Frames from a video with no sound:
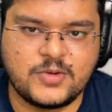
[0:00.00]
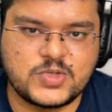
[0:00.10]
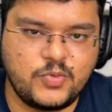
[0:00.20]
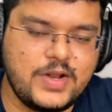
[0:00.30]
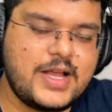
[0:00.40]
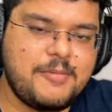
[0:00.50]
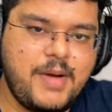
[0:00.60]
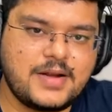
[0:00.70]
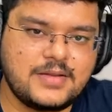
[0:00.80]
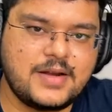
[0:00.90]
So we'll come
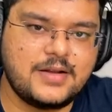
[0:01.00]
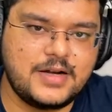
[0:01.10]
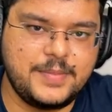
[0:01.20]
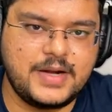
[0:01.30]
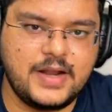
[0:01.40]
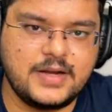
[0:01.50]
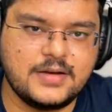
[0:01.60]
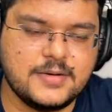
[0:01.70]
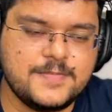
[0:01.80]
back to that a little bit later.